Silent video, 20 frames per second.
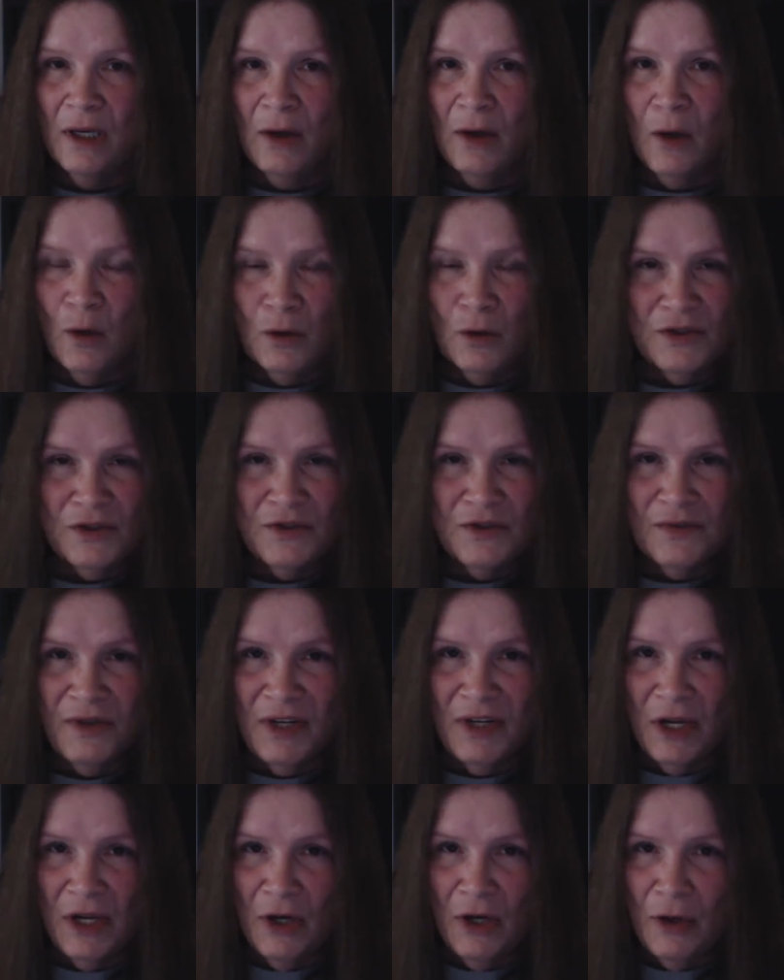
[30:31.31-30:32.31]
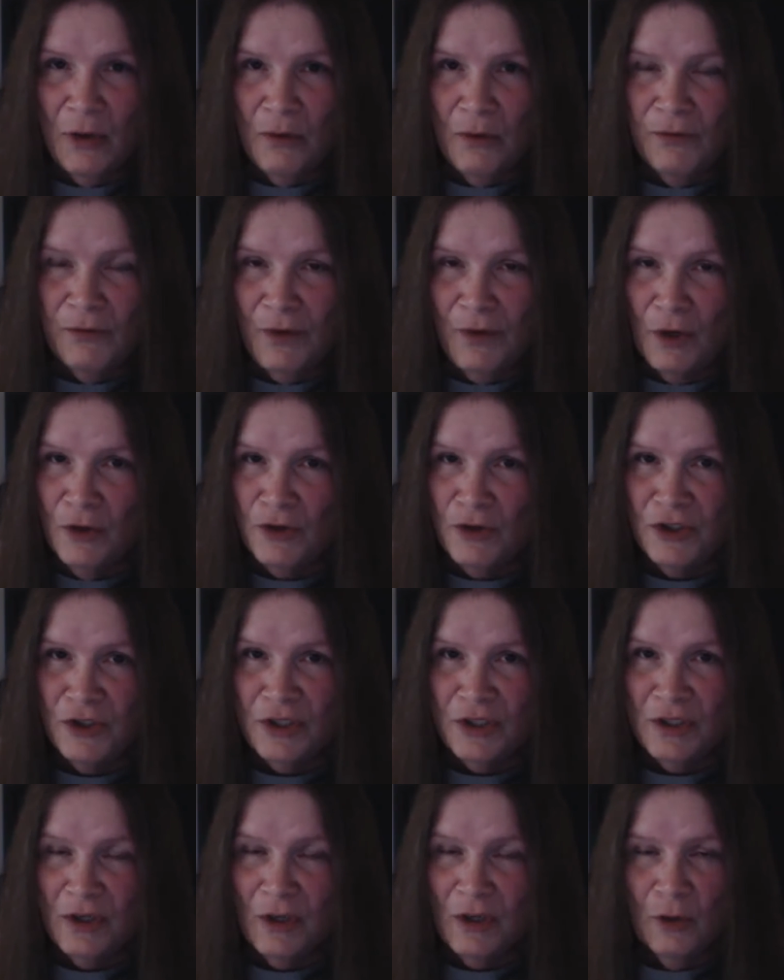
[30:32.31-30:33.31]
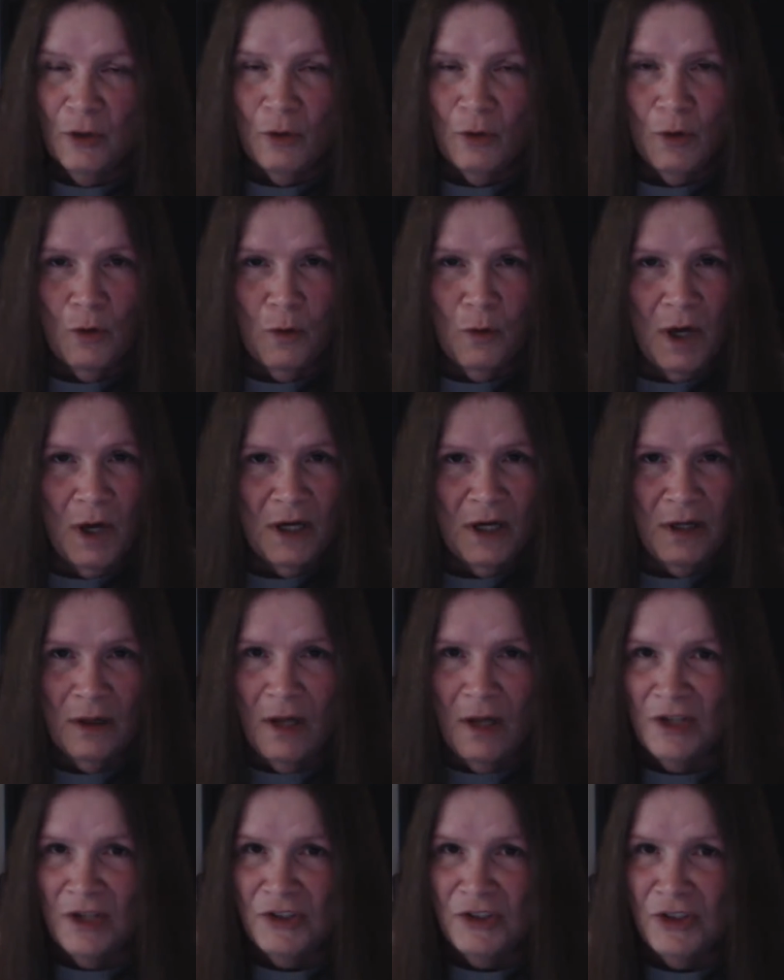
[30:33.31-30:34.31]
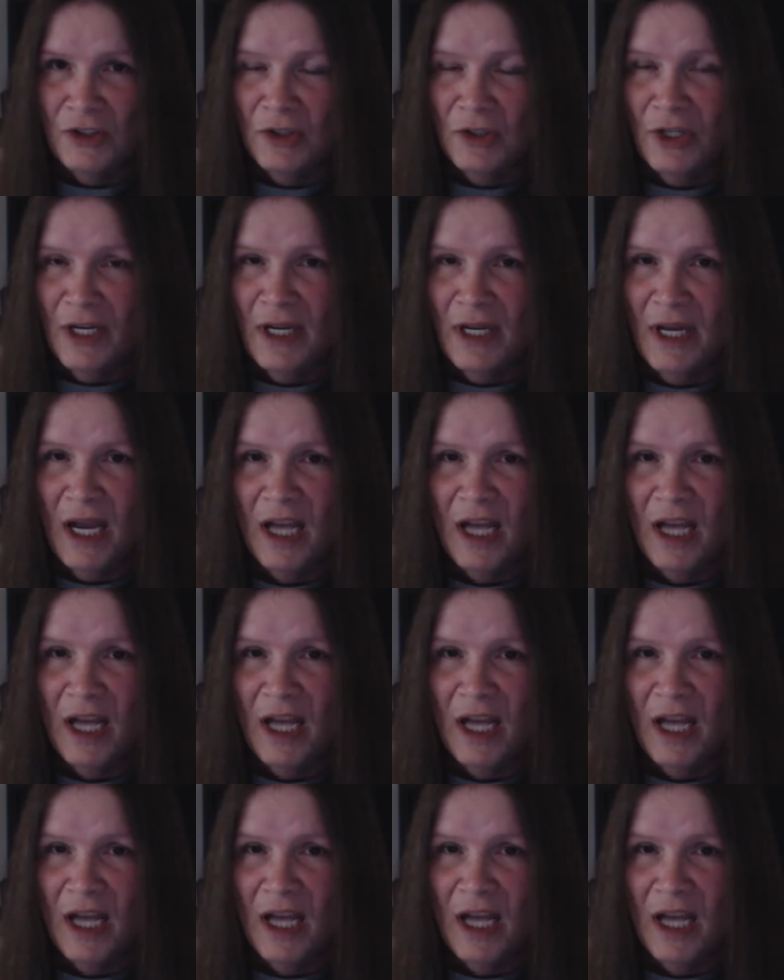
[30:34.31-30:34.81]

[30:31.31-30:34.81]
Oldest video first, go chronologically.